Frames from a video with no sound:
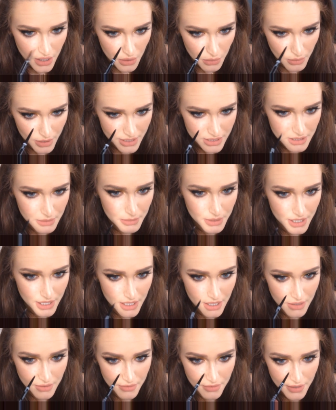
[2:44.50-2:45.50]
You want it to
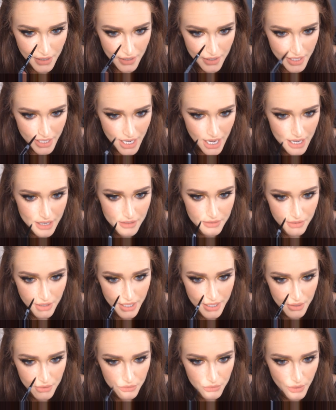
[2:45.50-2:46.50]
be very kind of
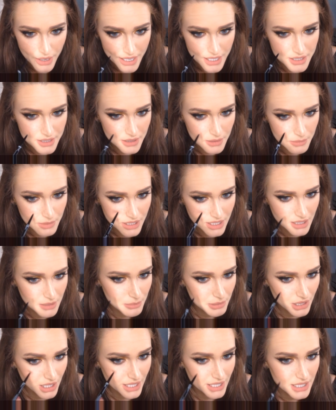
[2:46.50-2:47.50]
like randomly
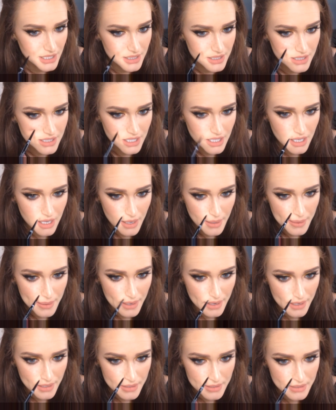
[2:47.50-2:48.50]
placed
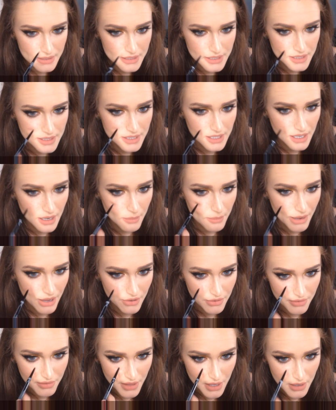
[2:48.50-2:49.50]
and a decent
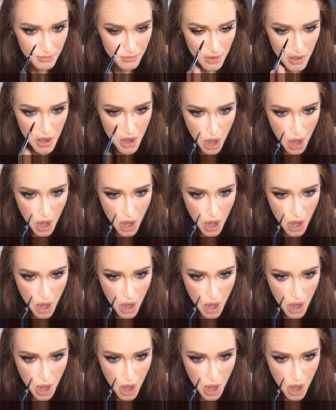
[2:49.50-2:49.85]
amount of them.